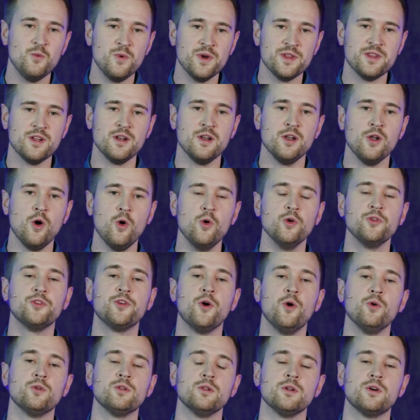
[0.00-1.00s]
with a low
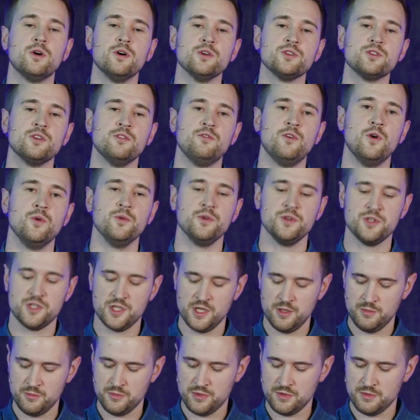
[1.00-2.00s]
total cost of
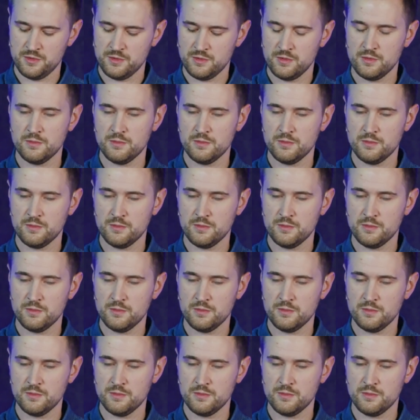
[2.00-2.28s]
ownership.